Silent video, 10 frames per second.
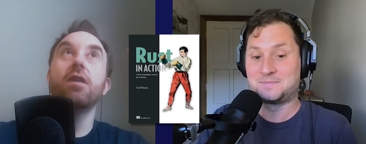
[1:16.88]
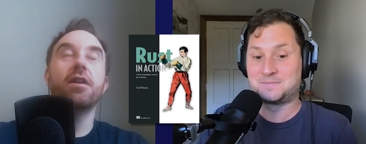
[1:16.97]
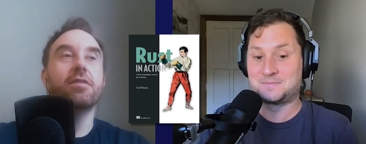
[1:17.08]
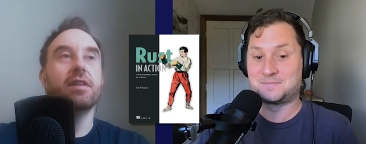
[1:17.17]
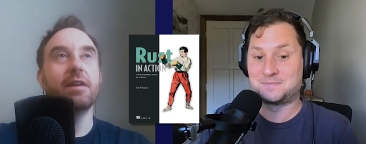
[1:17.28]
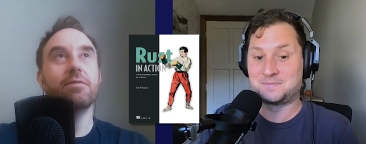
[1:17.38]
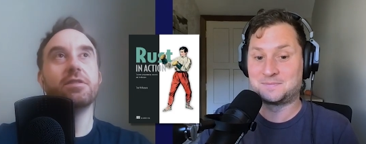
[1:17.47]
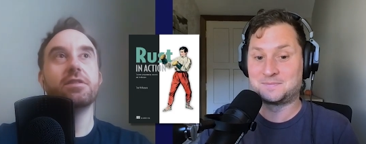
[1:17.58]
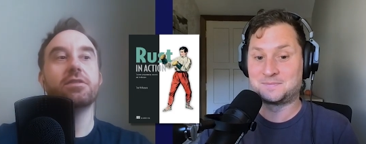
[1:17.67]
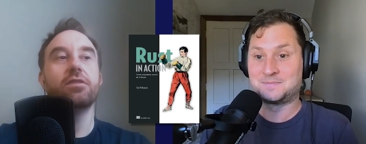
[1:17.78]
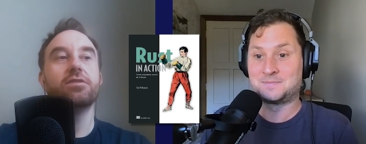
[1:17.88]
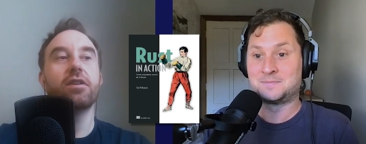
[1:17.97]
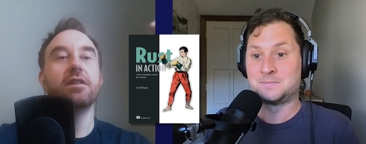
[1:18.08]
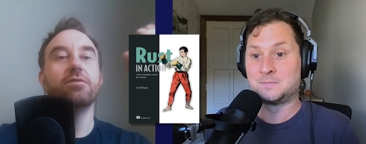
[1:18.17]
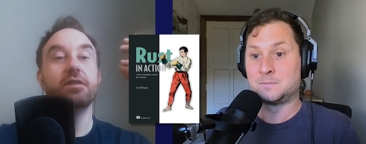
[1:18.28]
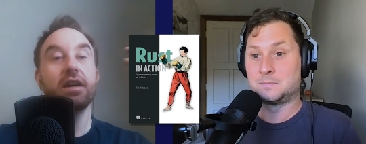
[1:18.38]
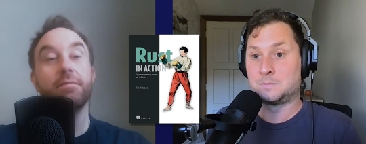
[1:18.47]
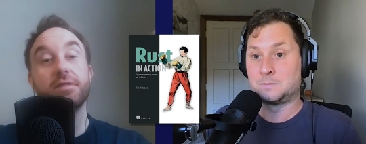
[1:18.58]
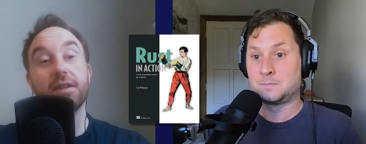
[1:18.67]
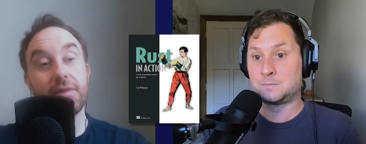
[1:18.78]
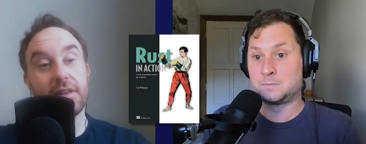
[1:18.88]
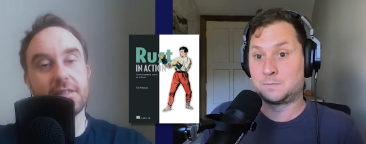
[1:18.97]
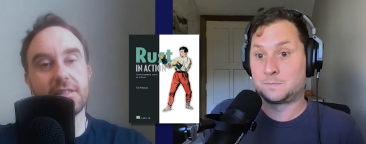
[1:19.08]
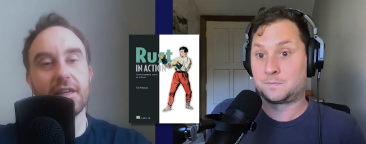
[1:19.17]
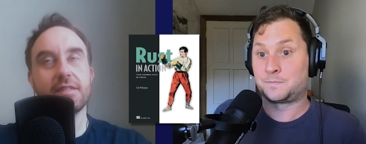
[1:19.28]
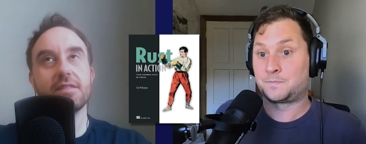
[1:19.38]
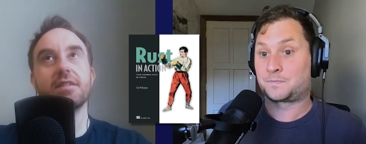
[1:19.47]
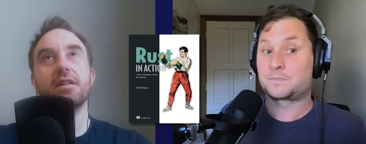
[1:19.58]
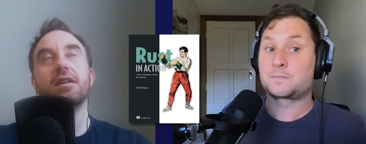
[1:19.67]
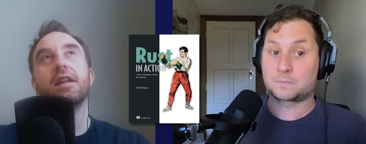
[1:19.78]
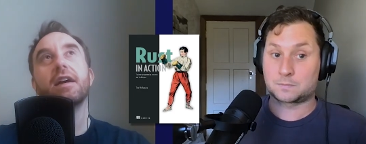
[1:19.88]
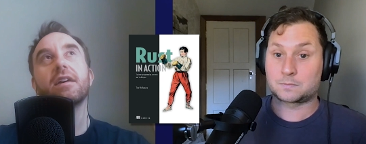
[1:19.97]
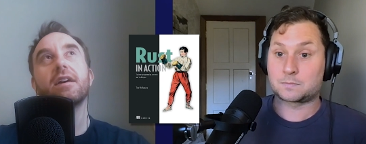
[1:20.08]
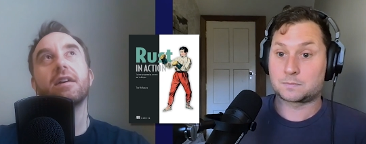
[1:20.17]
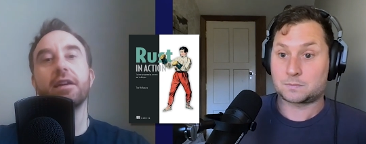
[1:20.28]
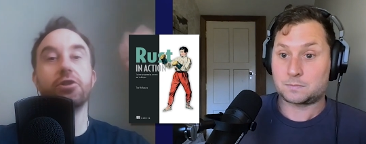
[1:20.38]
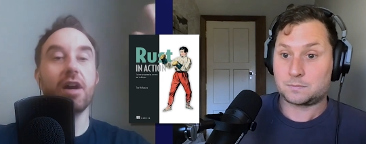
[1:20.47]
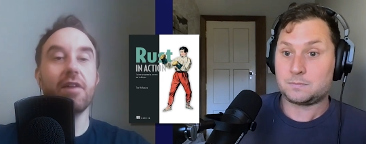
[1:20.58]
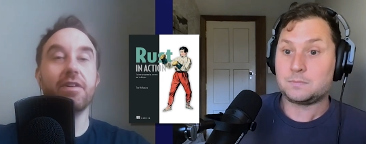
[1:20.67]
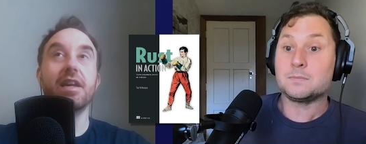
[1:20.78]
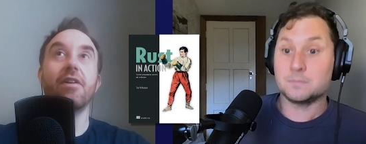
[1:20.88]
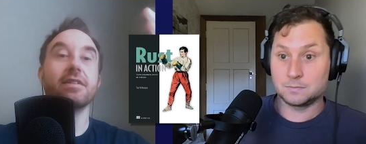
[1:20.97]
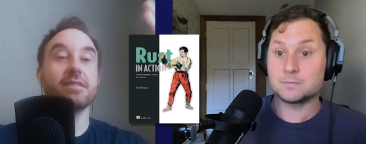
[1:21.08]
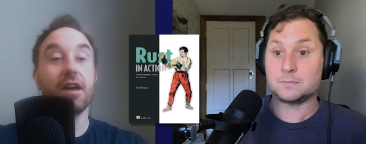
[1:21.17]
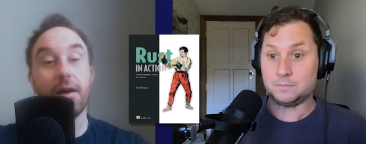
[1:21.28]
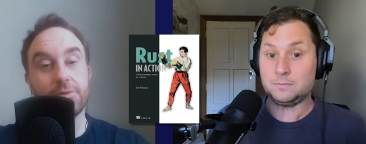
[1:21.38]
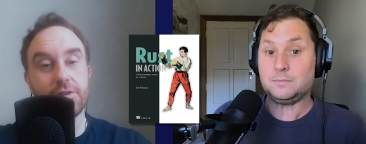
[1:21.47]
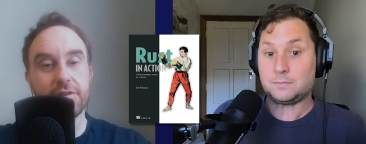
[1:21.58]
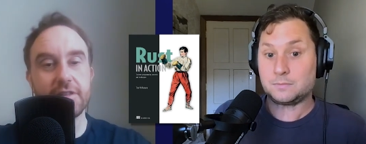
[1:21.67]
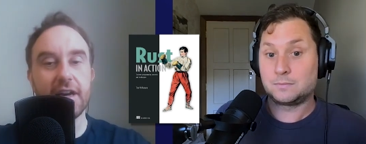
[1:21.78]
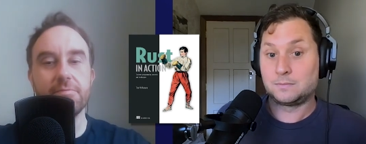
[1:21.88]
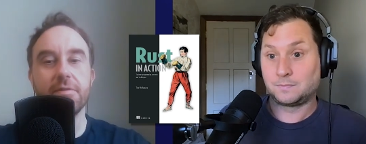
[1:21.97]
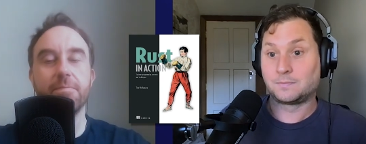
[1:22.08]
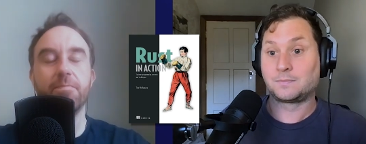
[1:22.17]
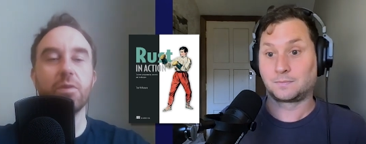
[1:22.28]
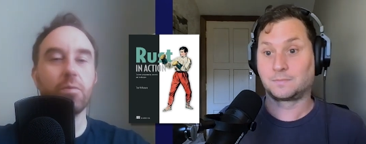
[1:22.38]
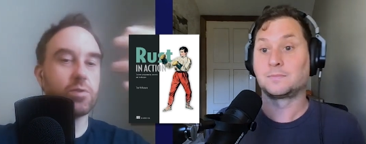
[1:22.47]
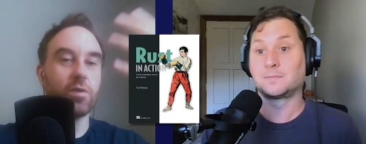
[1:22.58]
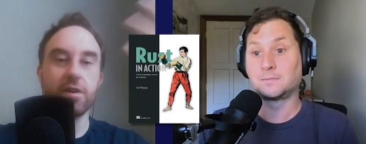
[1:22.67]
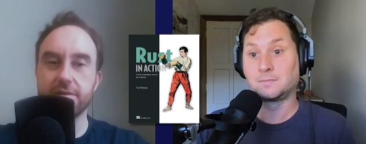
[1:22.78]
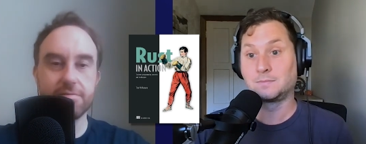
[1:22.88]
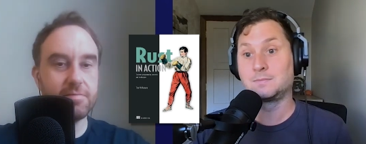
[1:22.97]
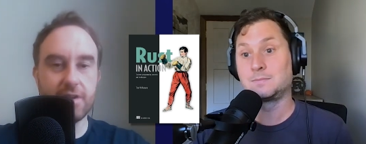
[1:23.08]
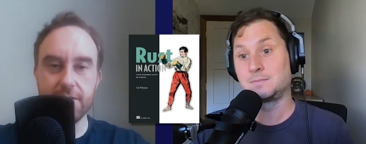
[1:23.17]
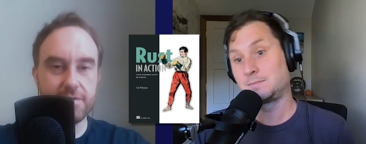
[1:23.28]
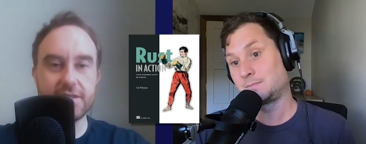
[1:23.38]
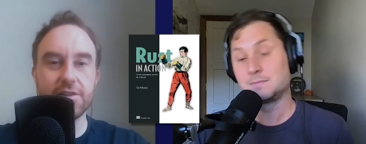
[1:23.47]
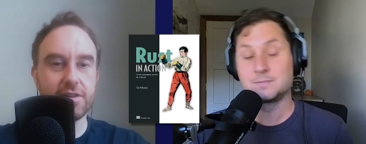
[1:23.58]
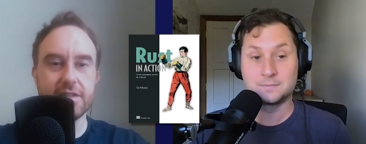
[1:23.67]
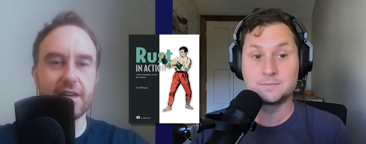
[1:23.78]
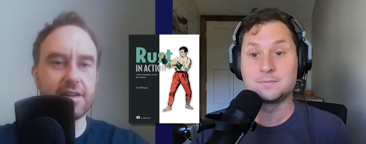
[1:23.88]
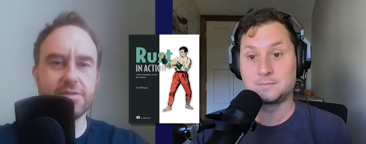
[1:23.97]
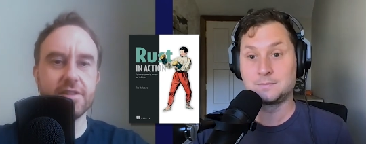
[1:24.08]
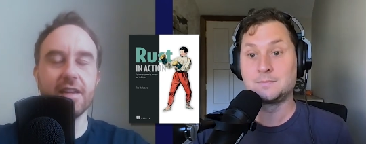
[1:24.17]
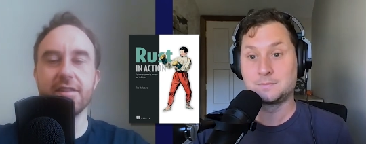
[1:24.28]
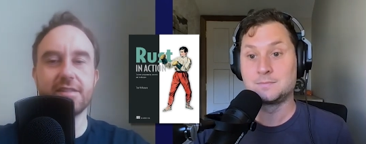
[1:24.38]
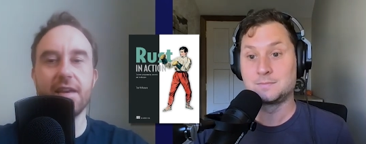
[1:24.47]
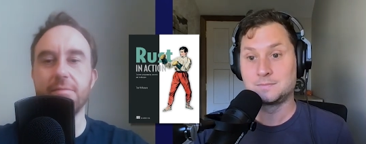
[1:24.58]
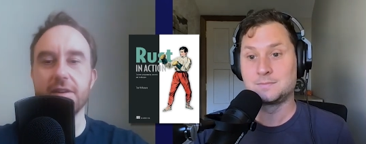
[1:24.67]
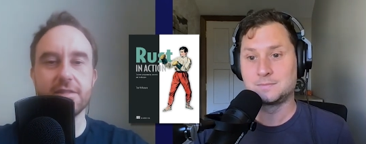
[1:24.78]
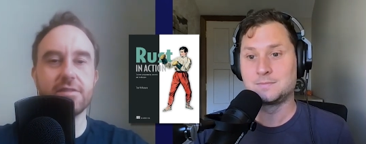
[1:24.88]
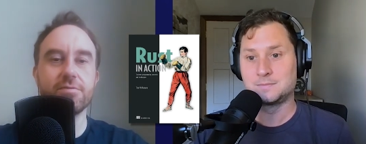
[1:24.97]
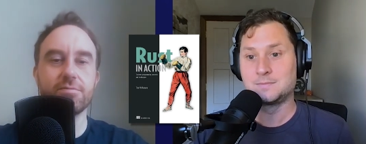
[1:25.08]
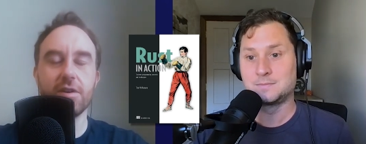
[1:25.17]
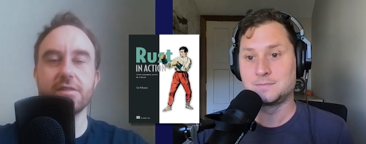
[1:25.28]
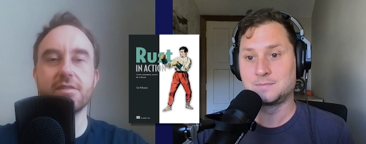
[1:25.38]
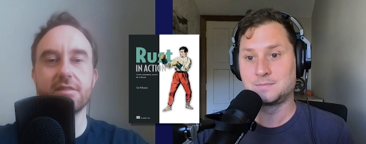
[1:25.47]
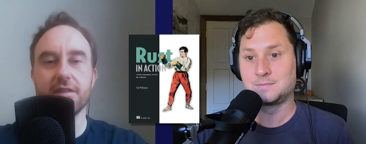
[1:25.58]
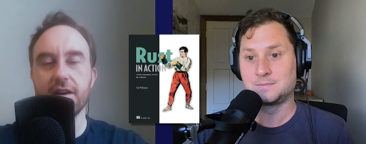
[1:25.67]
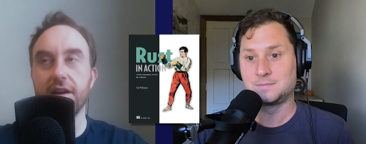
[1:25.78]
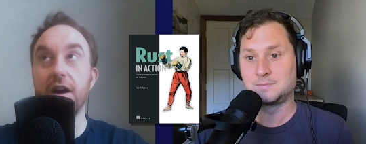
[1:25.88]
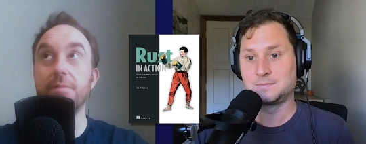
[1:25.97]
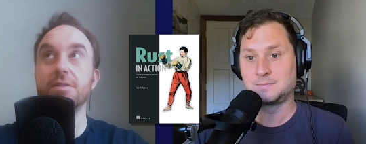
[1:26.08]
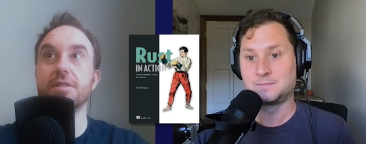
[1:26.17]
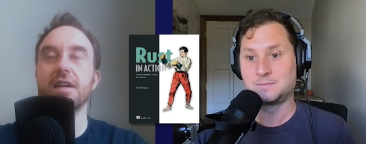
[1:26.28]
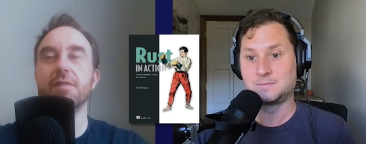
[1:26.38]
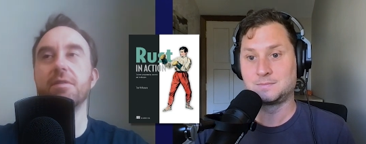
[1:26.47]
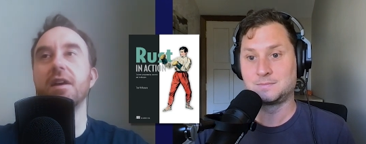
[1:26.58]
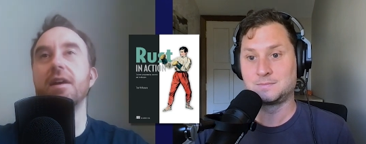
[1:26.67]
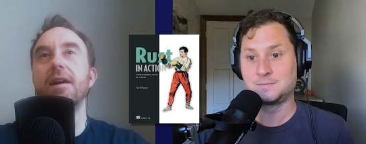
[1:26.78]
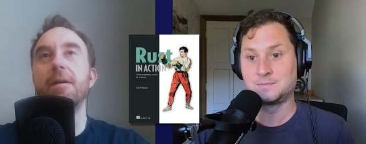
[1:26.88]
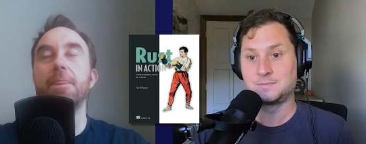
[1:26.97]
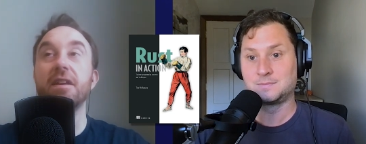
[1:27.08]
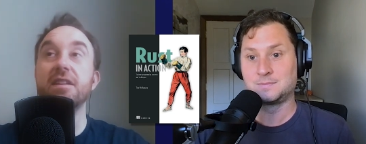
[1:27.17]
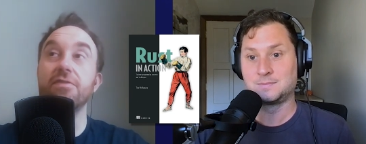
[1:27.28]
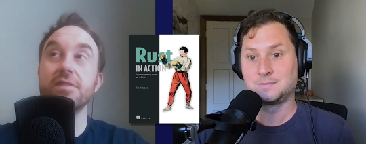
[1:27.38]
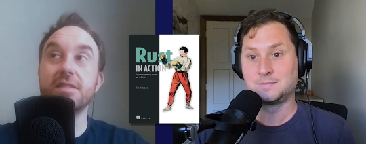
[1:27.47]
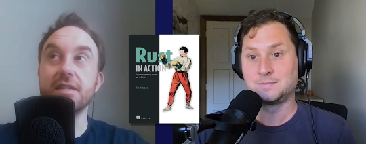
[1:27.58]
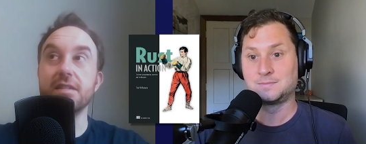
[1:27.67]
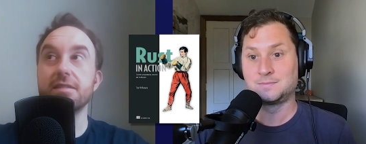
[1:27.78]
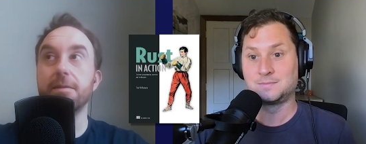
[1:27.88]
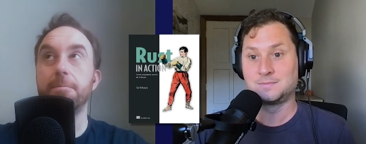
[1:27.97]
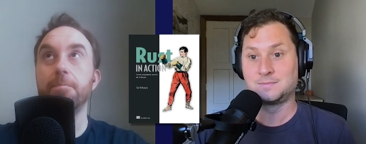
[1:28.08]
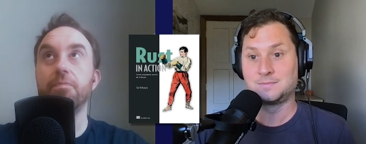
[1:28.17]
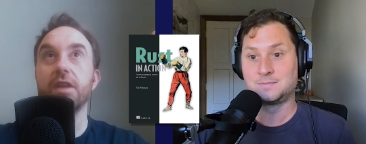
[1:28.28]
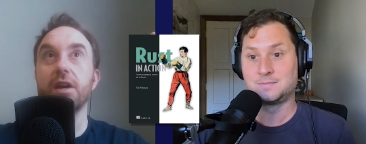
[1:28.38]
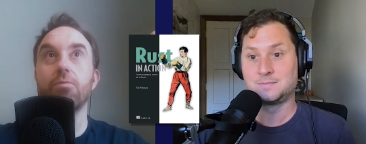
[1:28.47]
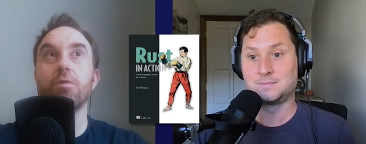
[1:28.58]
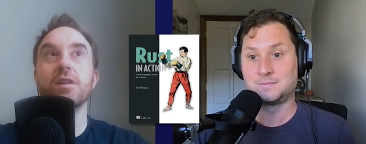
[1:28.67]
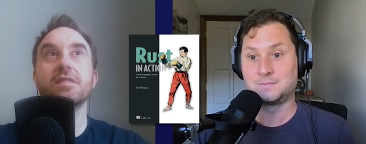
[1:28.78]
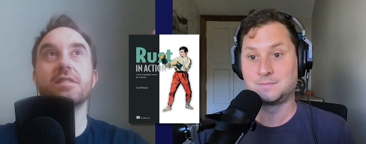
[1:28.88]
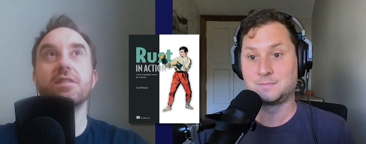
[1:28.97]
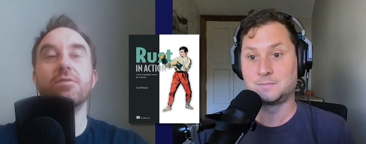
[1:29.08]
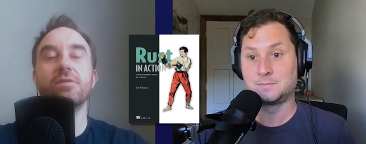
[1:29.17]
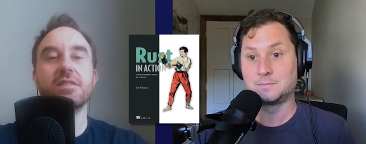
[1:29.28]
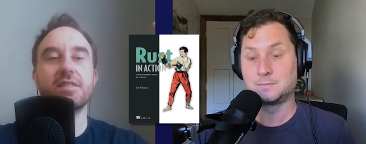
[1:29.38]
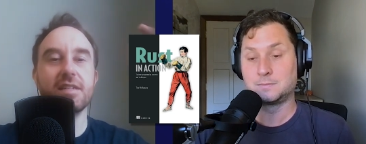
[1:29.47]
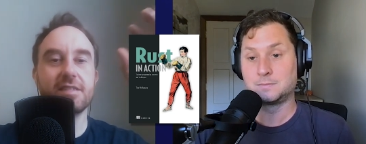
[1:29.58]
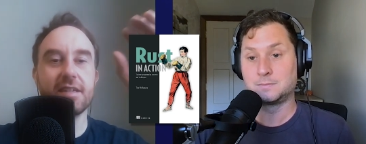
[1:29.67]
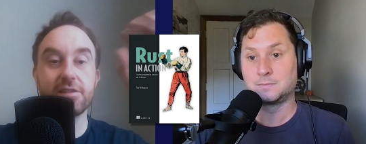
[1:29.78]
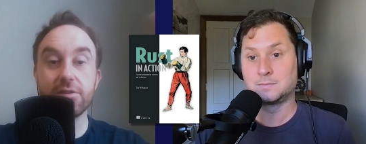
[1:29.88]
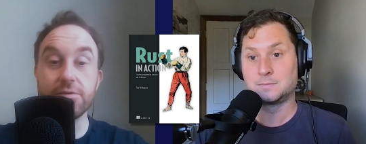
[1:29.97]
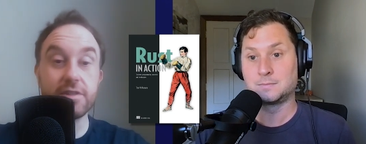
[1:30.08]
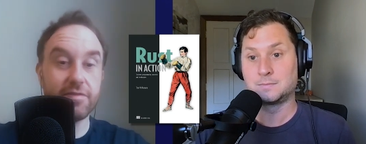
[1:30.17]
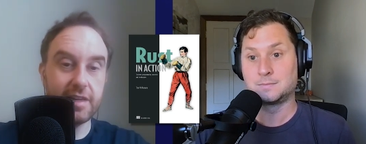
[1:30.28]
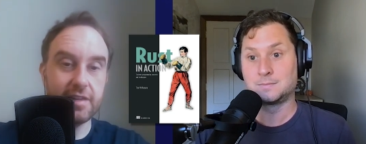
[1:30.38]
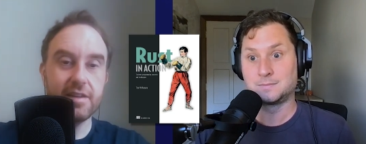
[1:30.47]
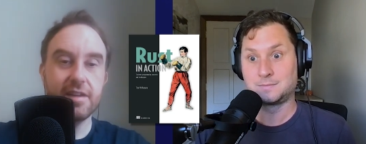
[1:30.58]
Speaker 1: modern languages are starting to adopt some of these things, like uh, like Java now has an optional type which works uh, essentially, as I understand it, the same as Rust's uh, option type. The difference is that Rust uses this exclusively.